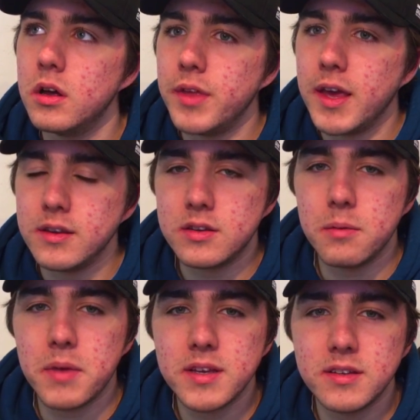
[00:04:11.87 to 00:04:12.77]
it's a
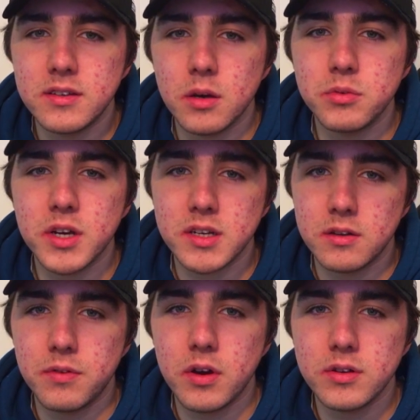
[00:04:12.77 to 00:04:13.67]
messy subject and a
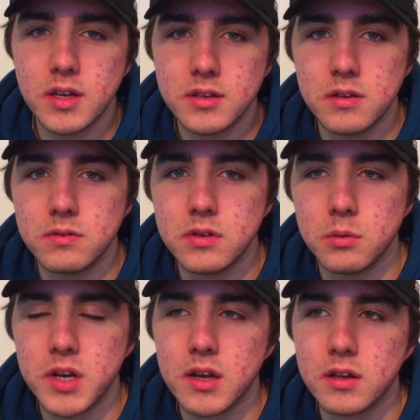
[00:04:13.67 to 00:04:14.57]
very sensitive
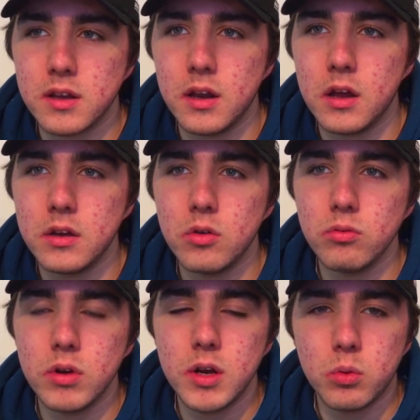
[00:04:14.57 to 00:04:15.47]
subject, and I don't
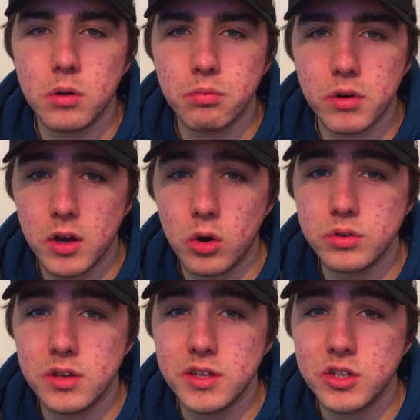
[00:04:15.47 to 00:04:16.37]
really want to bring it
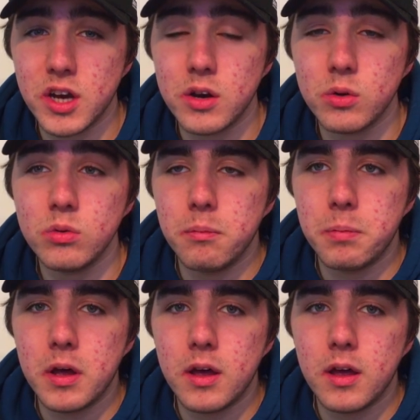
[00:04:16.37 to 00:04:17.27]
onto this channel.
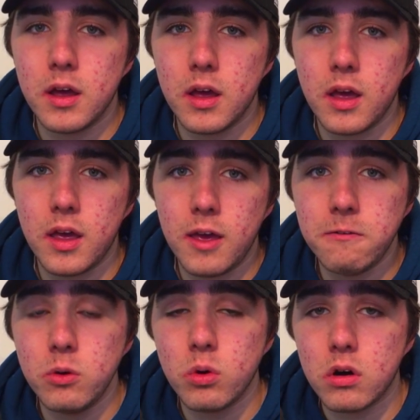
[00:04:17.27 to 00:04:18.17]
But if
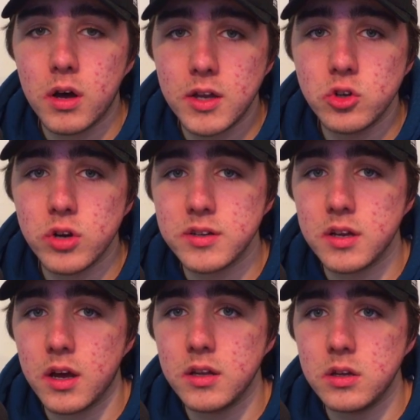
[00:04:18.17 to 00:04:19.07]
you are interested,
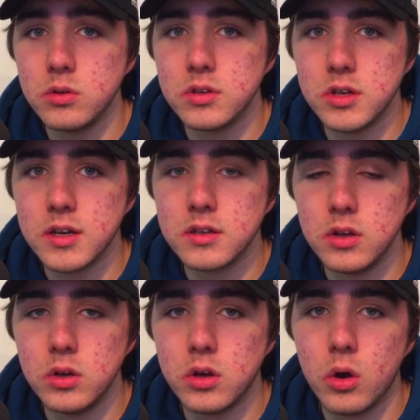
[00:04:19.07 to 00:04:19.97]
I do suggest that
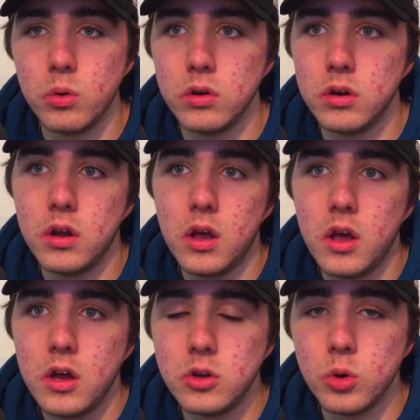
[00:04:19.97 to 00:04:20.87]
you go and
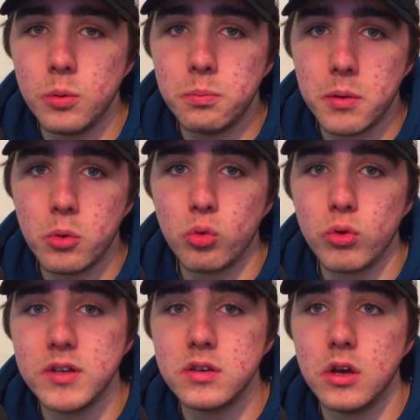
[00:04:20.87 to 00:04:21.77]
do a bit more
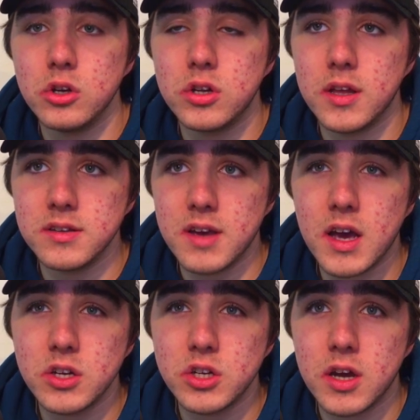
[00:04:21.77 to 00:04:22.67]
research. There's a
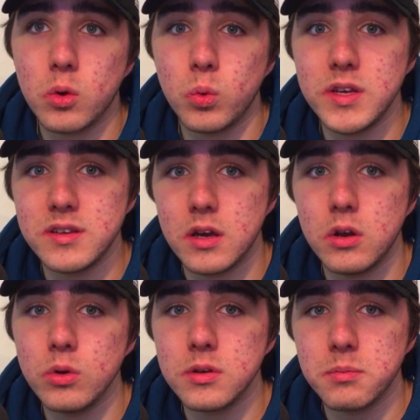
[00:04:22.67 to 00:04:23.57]
hashtag We Say No
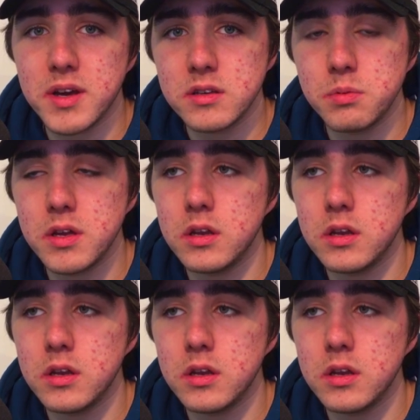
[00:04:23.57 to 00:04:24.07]
to Mazepin